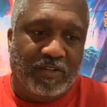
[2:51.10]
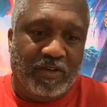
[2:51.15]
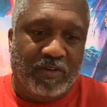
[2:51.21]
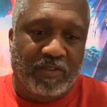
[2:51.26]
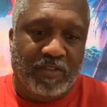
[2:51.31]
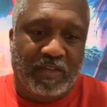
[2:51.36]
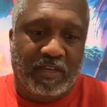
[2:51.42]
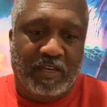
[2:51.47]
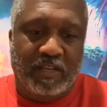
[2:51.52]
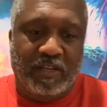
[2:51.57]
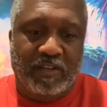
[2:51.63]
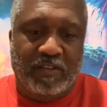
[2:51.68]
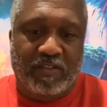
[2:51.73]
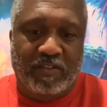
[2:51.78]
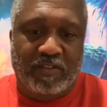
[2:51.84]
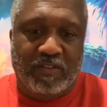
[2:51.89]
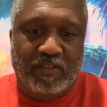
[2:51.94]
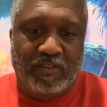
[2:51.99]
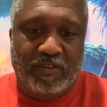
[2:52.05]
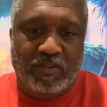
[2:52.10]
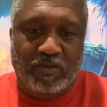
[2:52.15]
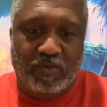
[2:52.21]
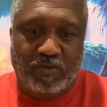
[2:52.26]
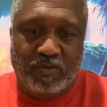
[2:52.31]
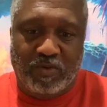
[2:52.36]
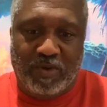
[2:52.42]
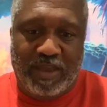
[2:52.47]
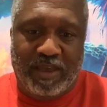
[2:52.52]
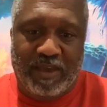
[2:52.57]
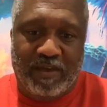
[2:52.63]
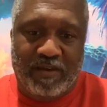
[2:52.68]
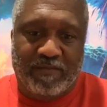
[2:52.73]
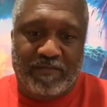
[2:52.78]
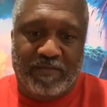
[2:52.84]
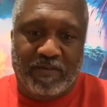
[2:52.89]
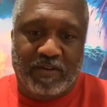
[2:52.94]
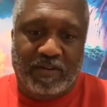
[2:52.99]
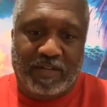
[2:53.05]
So then you
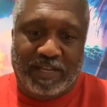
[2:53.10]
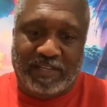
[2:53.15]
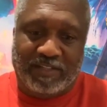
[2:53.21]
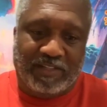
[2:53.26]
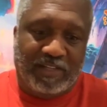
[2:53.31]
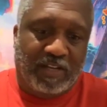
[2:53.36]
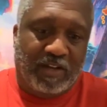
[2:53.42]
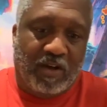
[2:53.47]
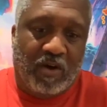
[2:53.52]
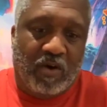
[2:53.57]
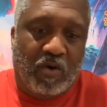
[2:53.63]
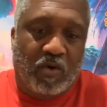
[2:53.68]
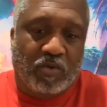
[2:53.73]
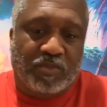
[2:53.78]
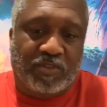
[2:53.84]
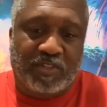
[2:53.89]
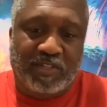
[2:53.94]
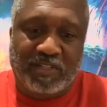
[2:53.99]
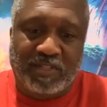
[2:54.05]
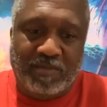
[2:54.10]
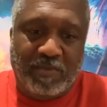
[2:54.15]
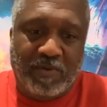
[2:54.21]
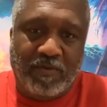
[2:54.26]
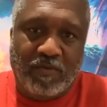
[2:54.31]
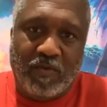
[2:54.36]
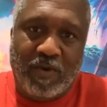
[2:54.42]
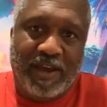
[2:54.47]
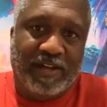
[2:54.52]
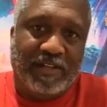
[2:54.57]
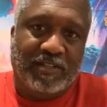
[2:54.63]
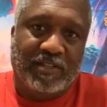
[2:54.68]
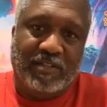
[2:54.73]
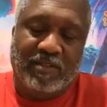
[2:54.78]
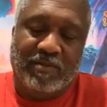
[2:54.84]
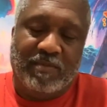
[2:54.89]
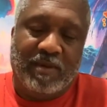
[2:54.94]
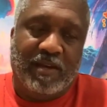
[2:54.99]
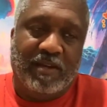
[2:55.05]
have, like I said, a whole system of
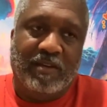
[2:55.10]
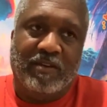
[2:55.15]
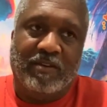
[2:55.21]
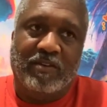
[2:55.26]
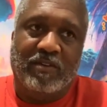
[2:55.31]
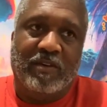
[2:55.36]
erraticism out here.